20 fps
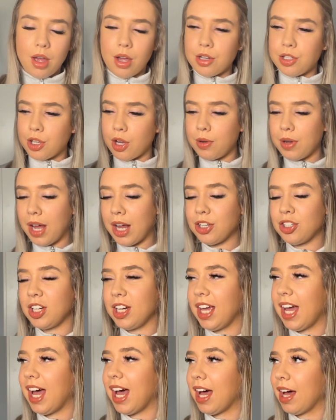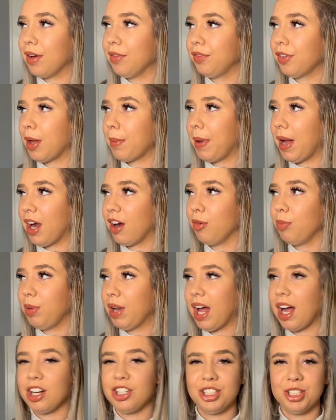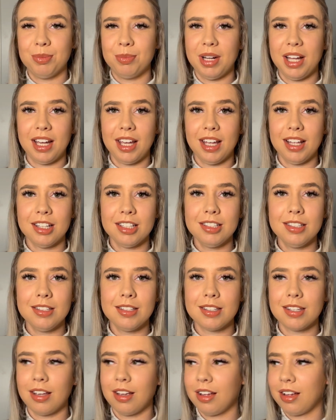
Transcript: Don't actually have a pair of black gym leggings.